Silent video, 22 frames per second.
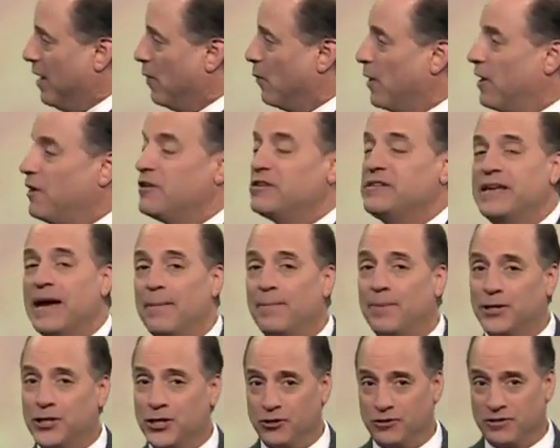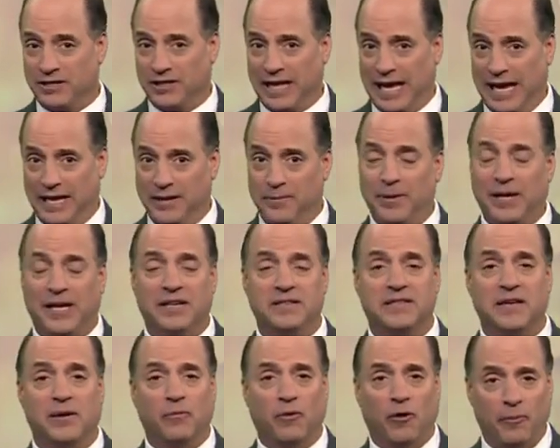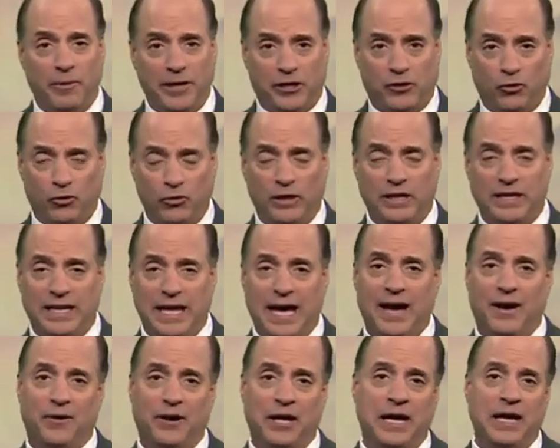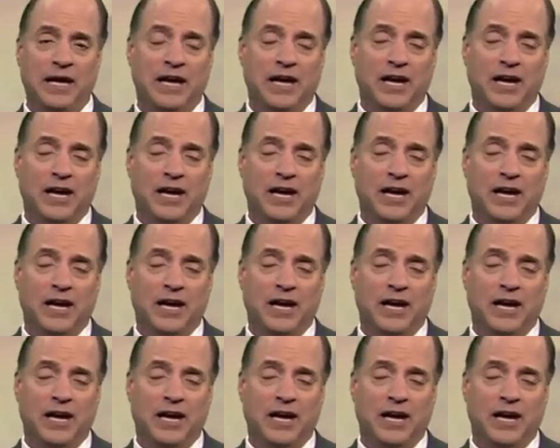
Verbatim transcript: Now, where do temperatures land? Because they will be cooling down